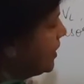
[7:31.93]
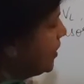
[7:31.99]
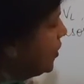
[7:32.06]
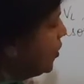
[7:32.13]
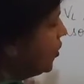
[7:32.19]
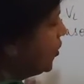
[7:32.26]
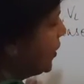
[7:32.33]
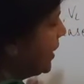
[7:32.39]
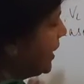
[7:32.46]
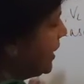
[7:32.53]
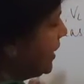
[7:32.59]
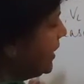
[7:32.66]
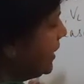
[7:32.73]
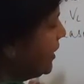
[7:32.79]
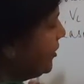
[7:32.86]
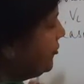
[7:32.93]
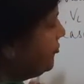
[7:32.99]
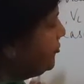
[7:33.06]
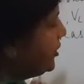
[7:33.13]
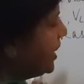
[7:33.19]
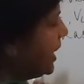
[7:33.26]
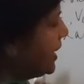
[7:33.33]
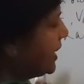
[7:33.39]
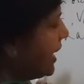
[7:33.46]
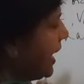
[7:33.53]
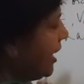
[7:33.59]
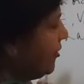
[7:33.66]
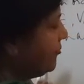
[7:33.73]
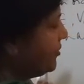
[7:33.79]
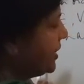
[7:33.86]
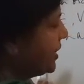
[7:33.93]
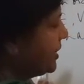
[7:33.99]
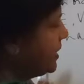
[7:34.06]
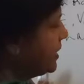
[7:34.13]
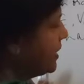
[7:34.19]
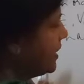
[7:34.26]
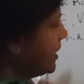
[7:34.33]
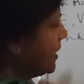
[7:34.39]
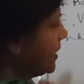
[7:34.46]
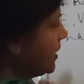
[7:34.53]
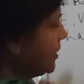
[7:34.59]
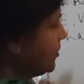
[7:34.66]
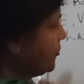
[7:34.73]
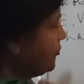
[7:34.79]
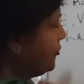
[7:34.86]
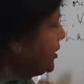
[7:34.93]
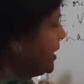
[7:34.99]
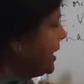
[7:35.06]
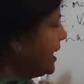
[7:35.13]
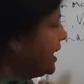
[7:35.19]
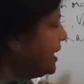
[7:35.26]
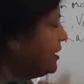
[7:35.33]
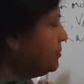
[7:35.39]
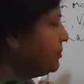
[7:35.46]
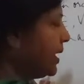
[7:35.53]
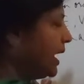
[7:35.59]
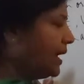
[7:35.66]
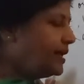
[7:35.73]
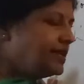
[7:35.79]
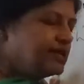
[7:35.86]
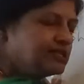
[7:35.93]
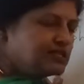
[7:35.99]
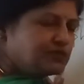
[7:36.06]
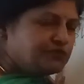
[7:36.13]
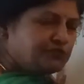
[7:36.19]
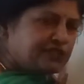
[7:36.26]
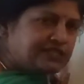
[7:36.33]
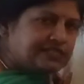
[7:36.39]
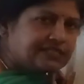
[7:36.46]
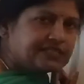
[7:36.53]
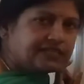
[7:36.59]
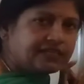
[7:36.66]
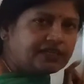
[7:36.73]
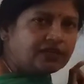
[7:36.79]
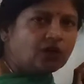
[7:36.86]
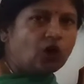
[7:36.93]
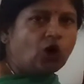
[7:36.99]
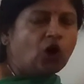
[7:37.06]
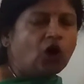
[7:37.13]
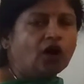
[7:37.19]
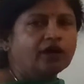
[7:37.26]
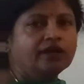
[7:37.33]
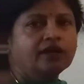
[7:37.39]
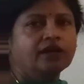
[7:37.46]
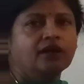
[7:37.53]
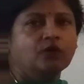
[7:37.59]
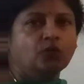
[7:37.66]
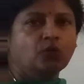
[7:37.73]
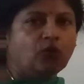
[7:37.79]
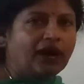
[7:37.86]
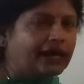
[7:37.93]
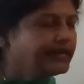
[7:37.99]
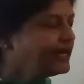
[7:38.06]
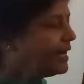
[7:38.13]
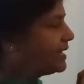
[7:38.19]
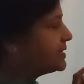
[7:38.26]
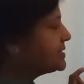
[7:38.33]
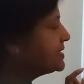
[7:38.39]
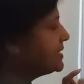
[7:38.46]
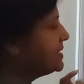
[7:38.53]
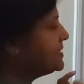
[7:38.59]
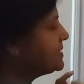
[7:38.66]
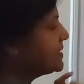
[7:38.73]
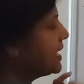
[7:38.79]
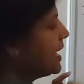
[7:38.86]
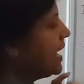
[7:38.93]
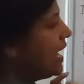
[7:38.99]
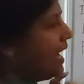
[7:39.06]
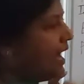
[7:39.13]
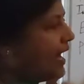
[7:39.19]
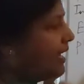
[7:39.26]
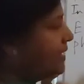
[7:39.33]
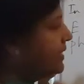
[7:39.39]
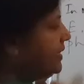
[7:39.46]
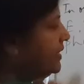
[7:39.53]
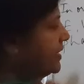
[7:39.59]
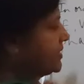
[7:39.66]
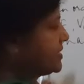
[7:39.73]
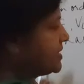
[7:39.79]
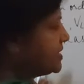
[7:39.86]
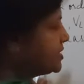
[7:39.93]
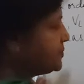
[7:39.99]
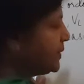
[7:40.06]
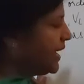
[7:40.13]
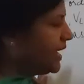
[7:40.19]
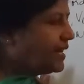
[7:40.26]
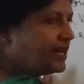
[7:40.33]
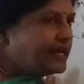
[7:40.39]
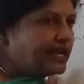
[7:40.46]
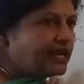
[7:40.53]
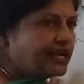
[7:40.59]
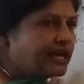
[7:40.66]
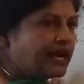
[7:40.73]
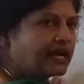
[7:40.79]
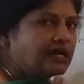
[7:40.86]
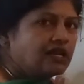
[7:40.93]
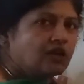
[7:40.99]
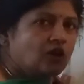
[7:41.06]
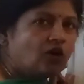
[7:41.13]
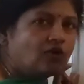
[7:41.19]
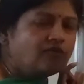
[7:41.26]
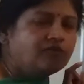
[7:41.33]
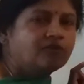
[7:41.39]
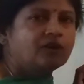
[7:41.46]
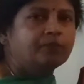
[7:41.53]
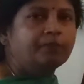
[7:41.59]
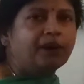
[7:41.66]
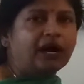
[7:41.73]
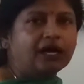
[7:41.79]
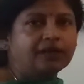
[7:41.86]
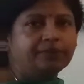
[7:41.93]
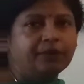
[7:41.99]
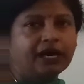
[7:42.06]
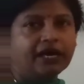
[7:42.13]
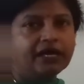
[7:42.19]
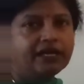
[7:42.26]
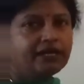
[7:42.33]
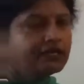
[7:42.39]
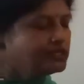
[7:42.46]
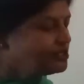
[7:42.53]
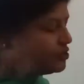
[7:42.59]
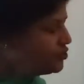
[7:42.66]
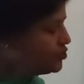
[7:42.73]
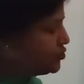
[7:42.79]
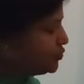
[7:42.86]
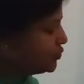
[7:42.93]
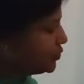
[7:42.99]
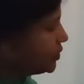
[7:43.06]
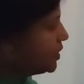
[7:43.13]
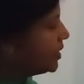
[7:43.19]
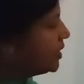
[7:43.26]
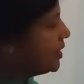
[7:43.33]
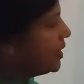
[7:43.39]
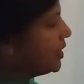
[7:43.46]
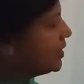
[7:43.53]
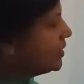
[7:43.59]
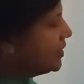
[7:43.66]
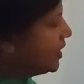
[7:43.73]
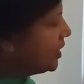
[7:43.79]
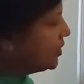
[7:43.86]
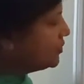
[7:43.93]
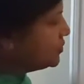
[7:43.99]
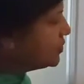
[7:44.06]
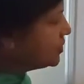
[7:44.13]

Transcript: OA we are having VL minus VC on y-axis, and it is making an angle of pi by 2. Now